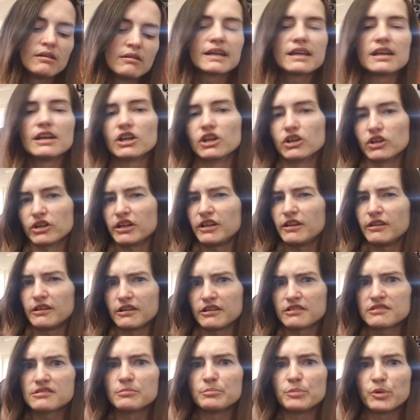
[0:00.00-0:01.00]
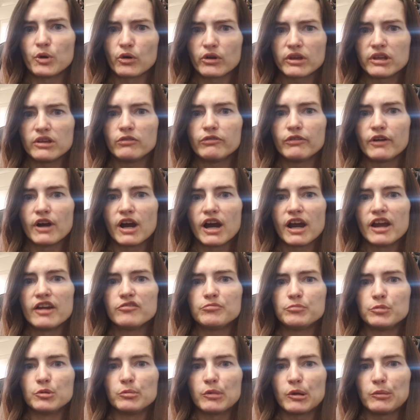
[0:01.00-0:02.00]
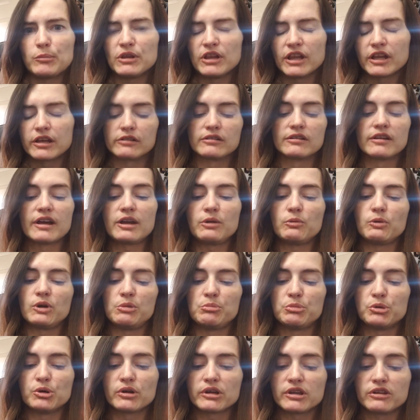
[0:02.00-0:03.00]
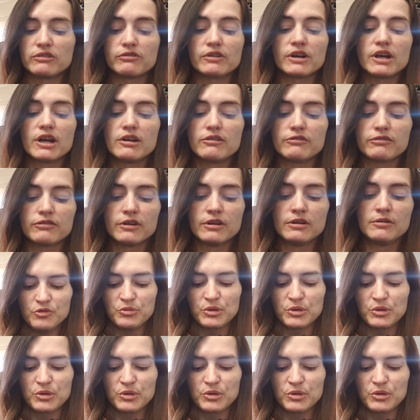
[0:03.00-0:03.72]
I can agree that it's a bulky 5, but maybe like a lightweight bulky 5,